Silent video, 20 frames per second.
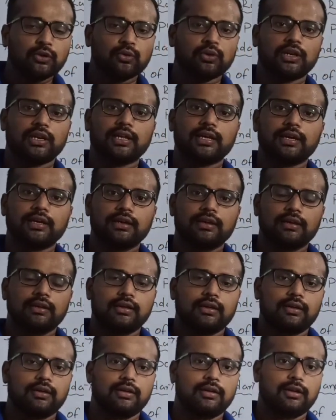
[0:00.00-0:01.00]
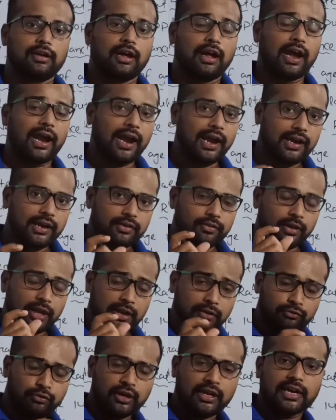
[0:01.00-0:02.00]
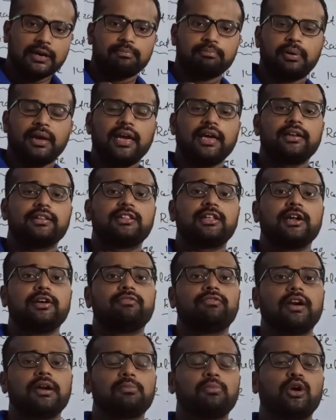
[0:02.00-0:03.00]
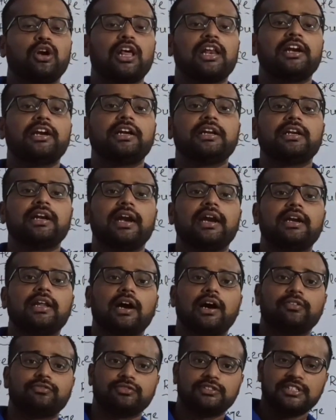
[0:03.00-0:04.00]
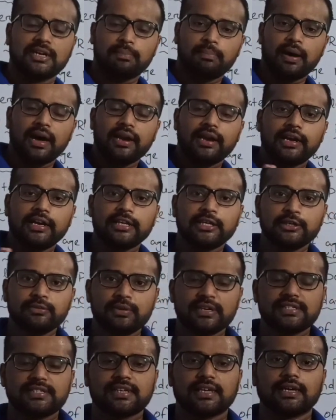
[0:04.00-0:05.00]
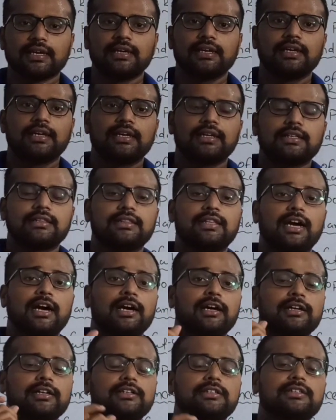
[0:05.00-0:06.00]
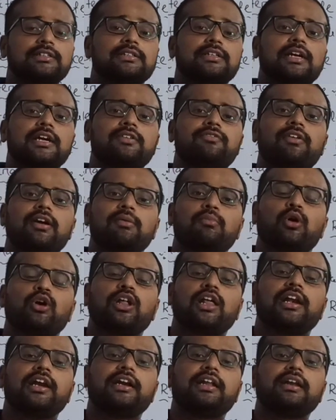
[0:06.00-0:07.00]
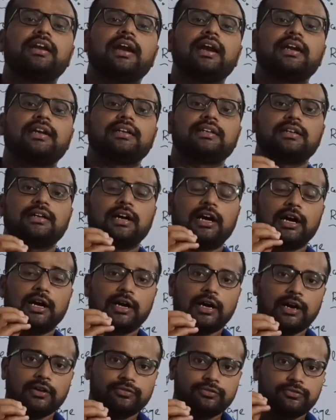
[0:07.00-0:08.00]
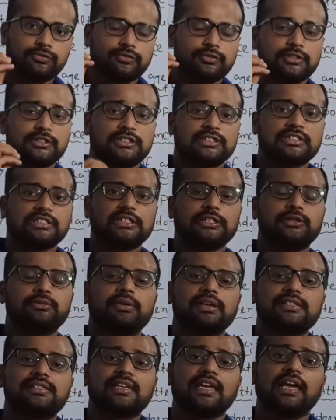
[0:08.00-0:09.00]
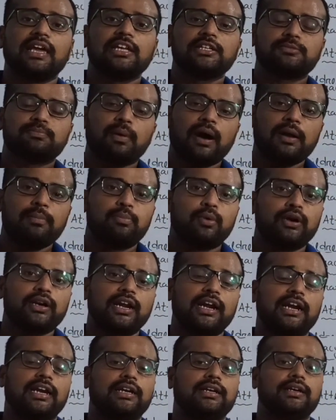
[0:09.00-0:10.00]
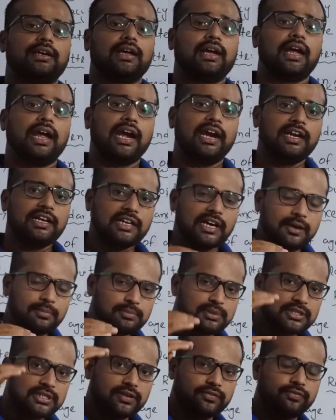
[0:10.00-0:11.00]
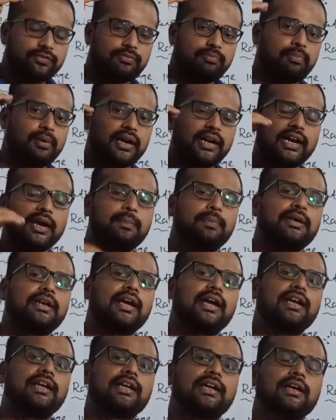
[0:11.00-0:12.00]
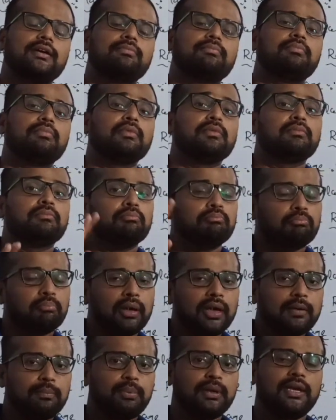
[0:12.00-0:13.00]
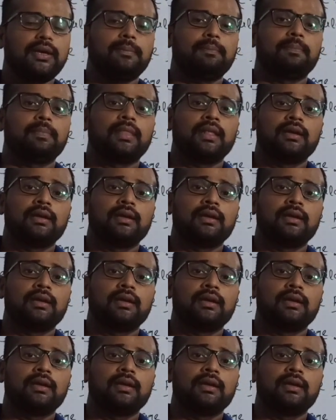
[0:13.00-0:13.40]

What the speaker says: only. And if we compare the infant mortality rate of Japan and USA, the infant mortality rate of USA is 5.8. In terms of per capita income, maybe